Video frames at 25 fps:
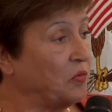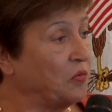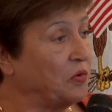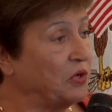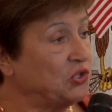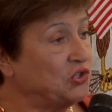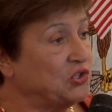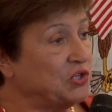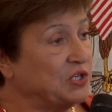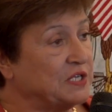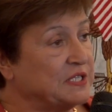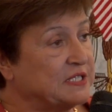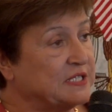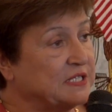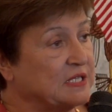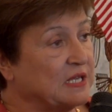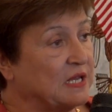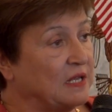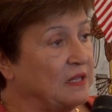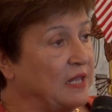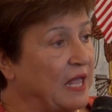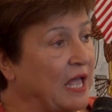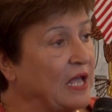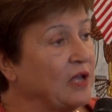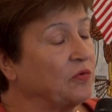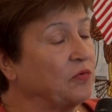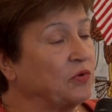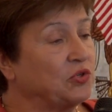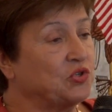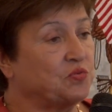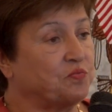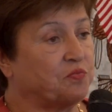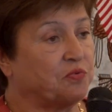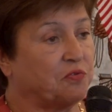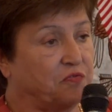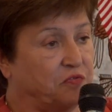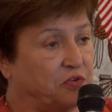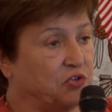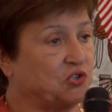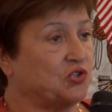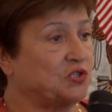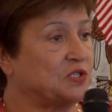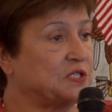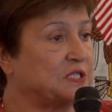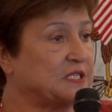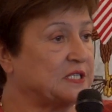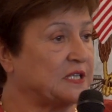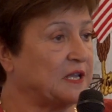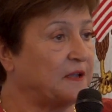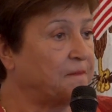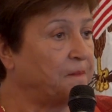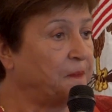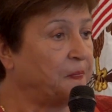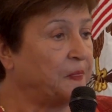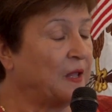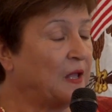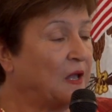which is language proficiency.